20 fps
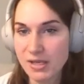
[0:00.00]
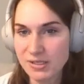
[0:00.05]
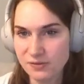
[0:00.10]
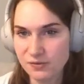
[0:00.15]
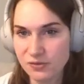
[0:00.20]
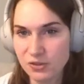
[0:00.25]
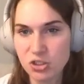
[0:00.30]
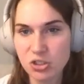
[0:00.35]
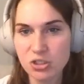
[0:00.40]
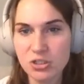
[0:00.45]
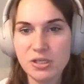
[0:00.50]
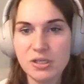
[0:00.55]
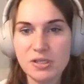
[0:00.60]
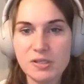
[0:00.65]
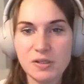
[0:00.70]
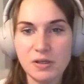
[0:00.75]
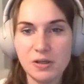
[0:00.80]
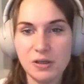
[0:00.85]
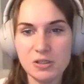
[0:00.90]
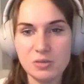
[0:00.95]
efficient as the
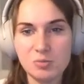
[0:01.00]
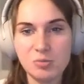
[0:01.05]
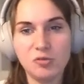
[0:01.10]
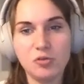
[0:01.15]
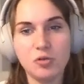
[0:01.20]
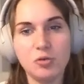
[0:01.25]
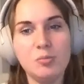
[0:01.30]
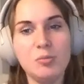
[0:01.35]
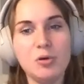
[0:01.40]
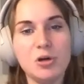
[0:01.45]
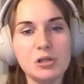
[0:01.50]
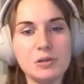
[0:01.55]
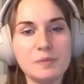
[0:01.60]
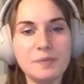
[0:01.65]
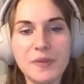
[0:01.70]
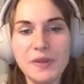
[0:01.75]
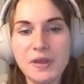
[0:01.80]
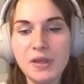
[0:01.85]
highest performing model.